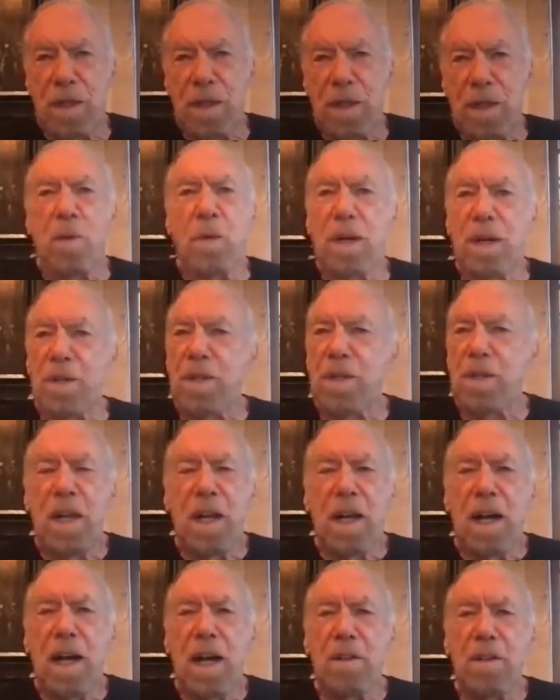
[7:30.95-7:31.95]
Of
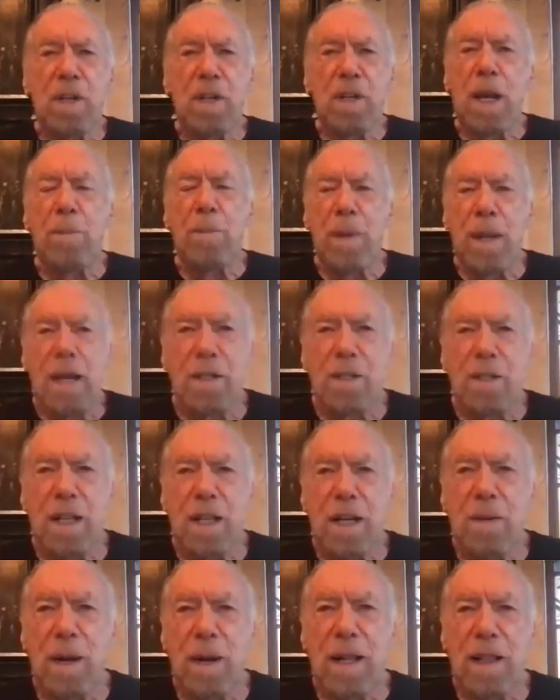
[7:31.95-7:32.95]
course, JP had said
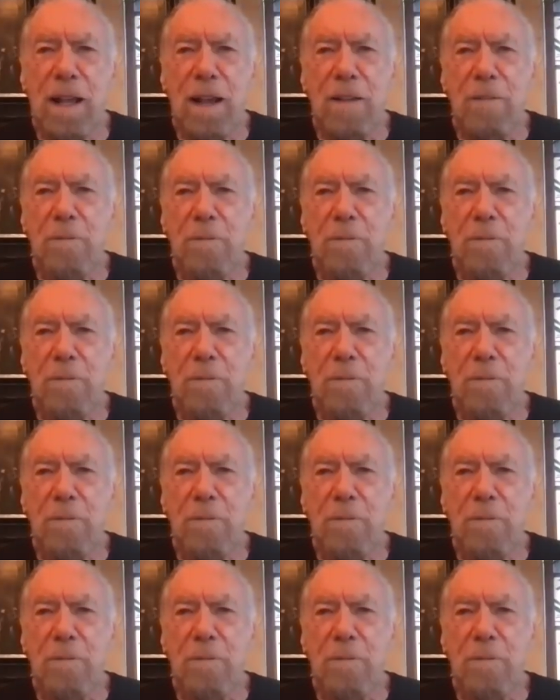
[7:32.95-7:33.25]
in my life,